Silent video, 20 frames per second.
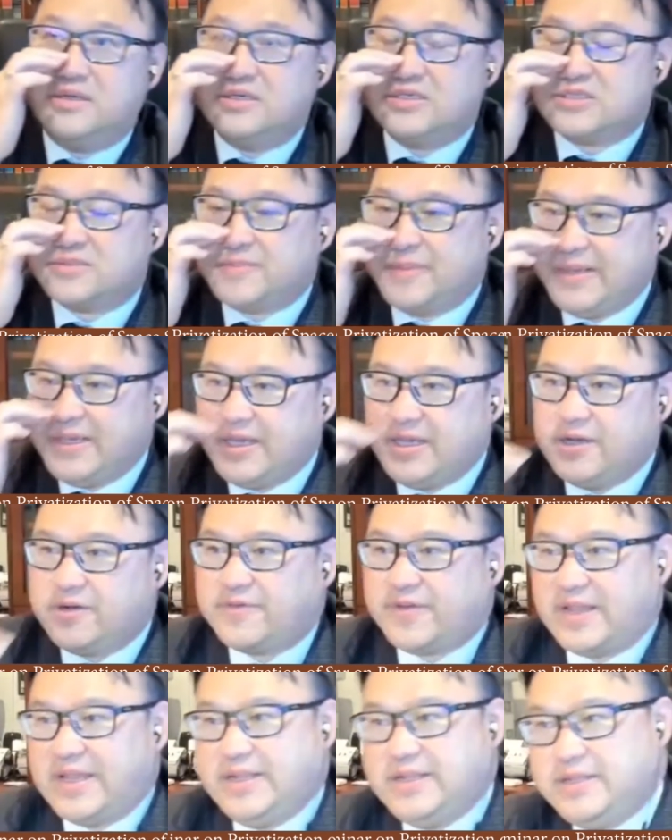speaking
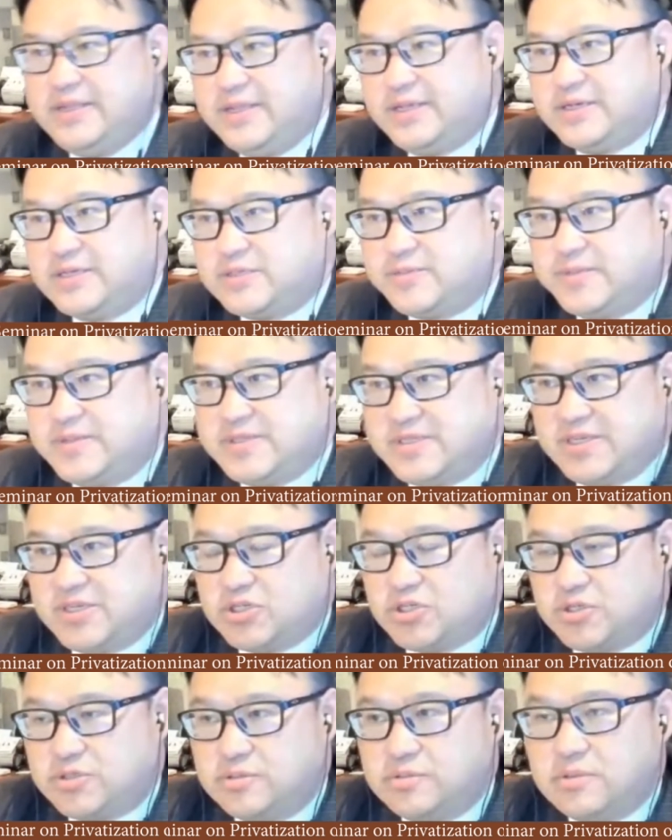of India's
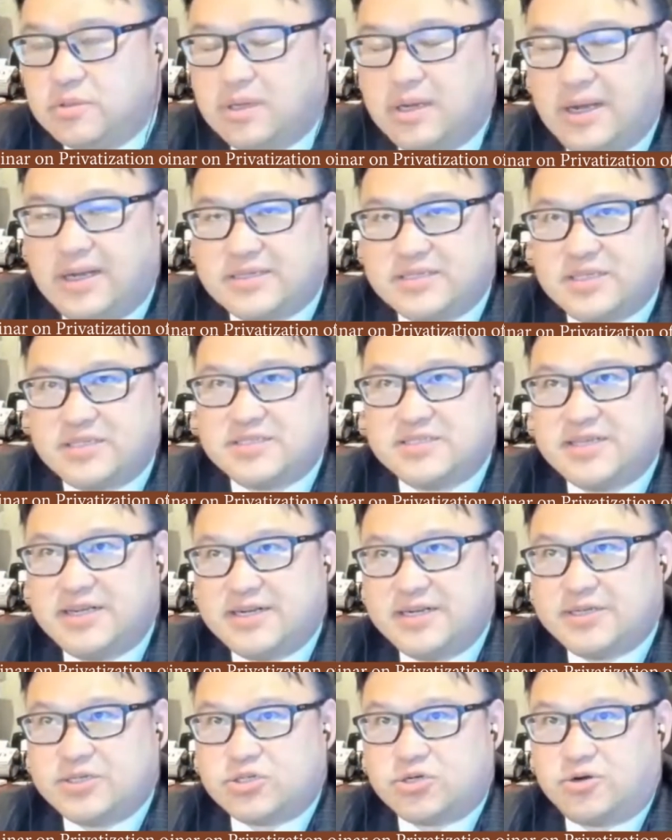position as a
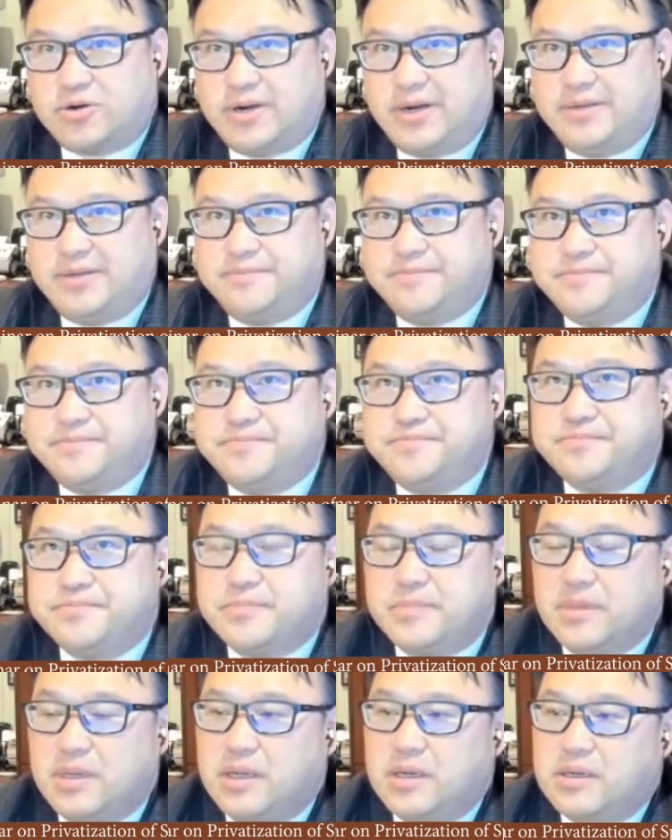signatory,
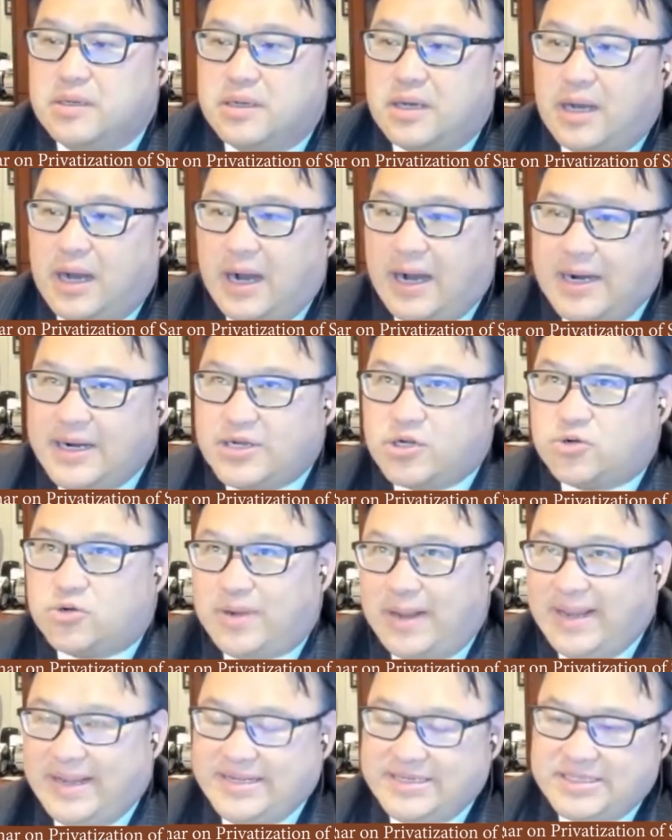
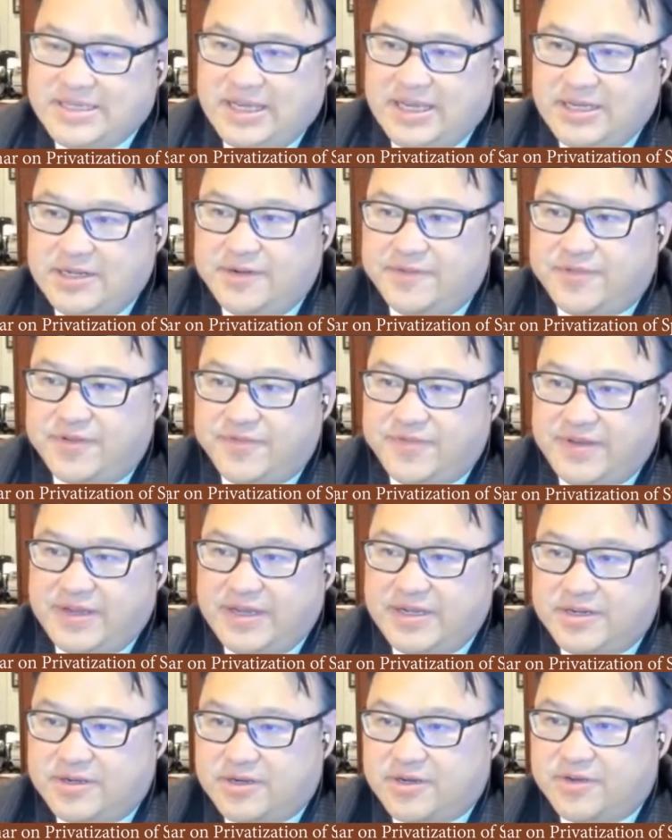Article 18 of the
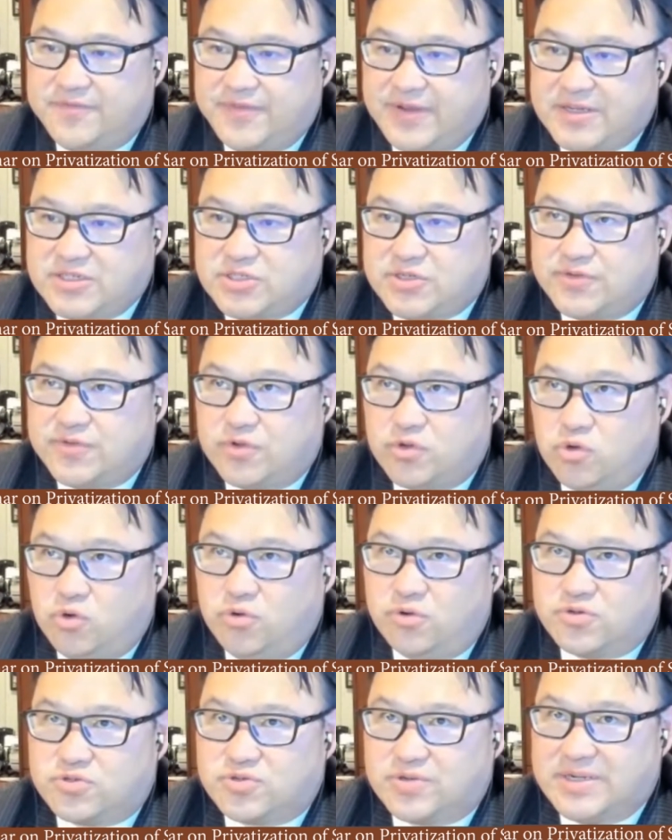Vienna Convention of the
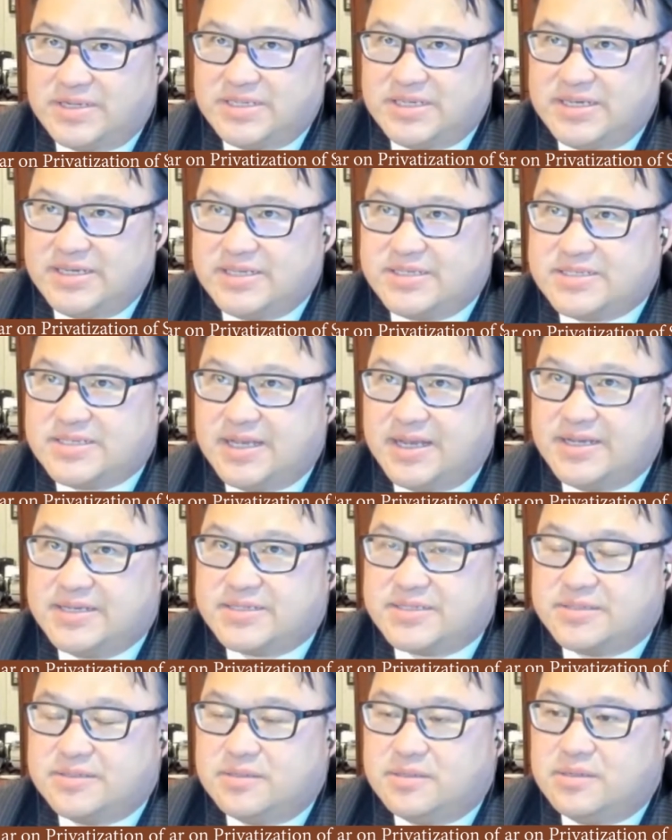Law Treaty
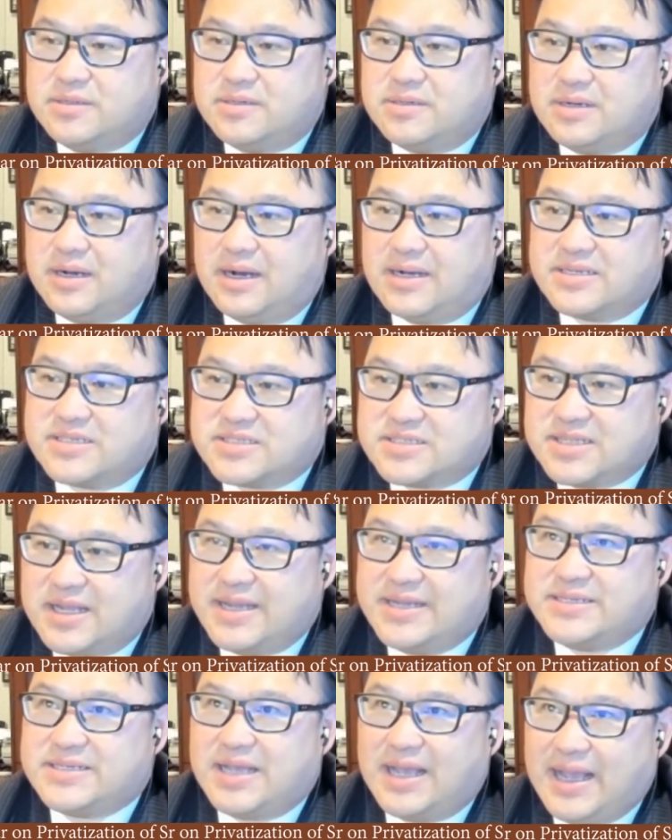says a
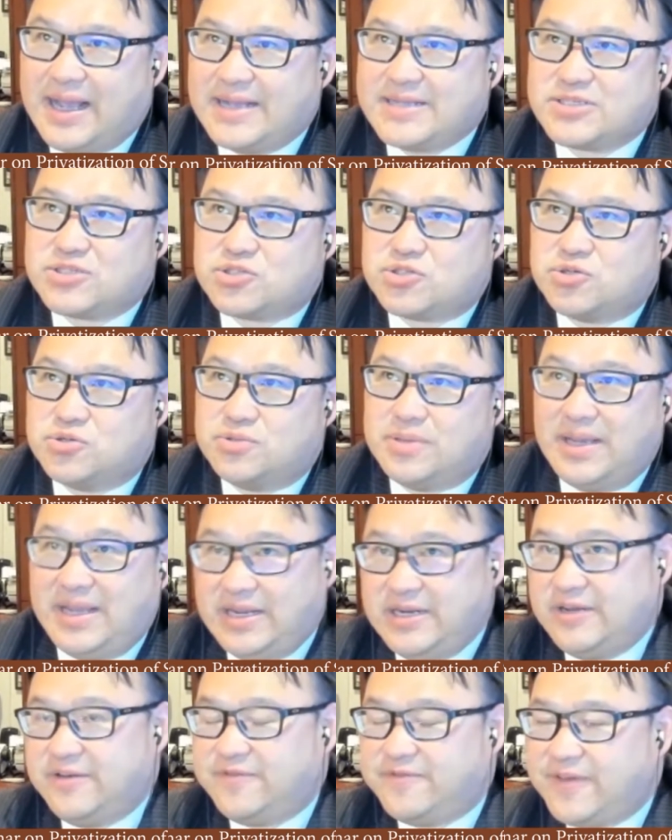state has to,
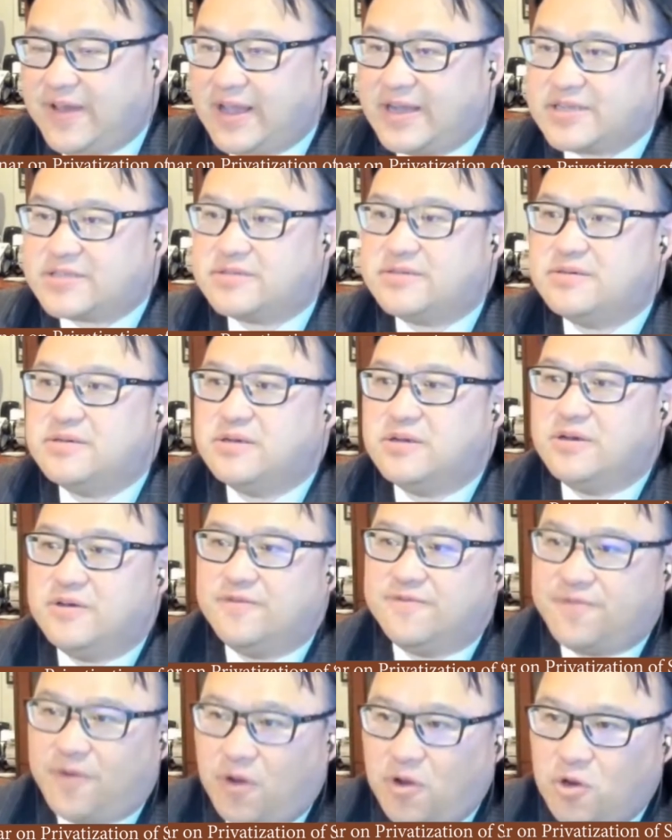in effect,
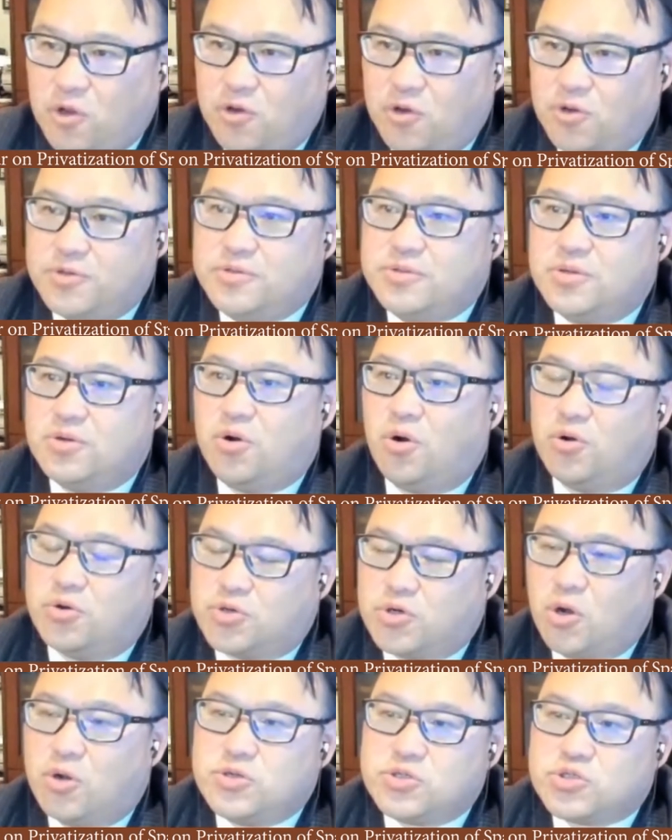follow or
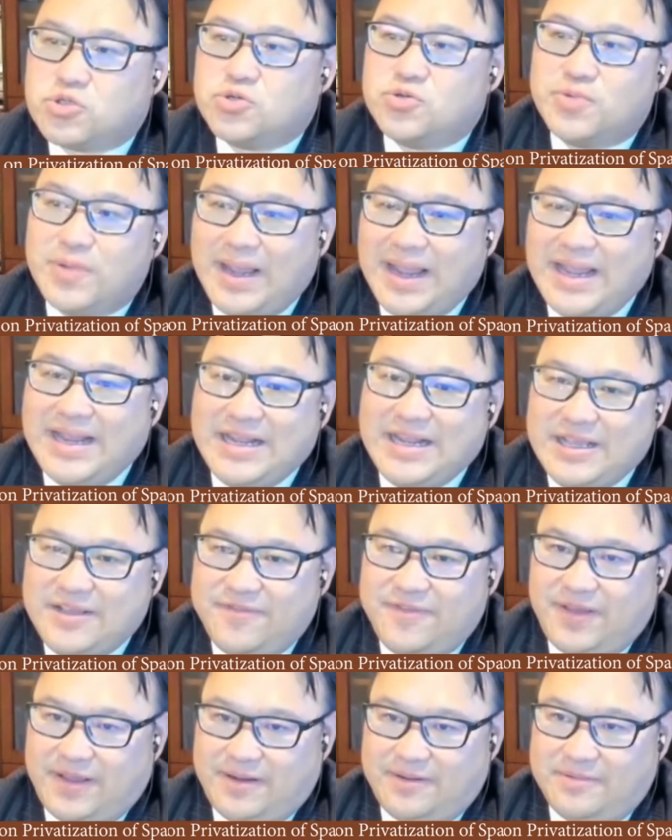not do
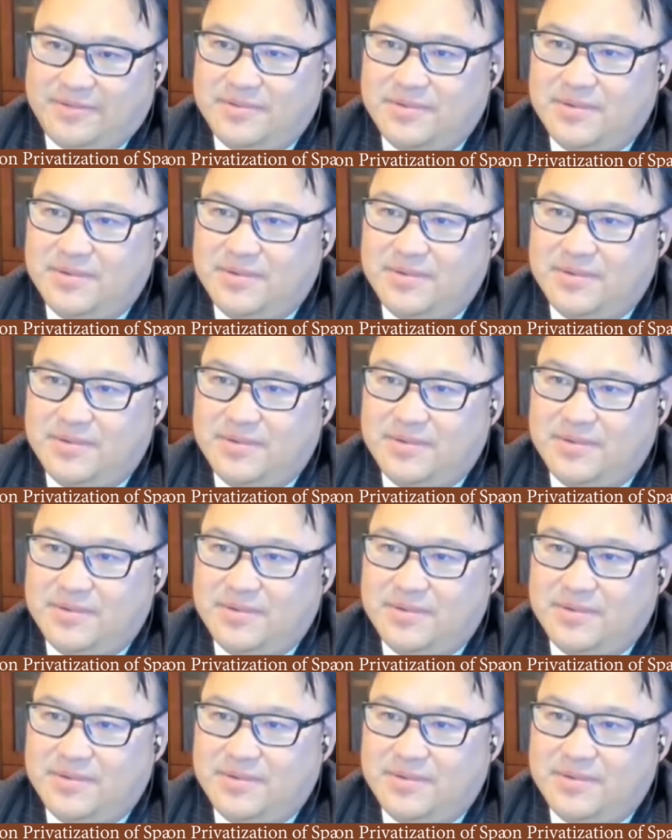anything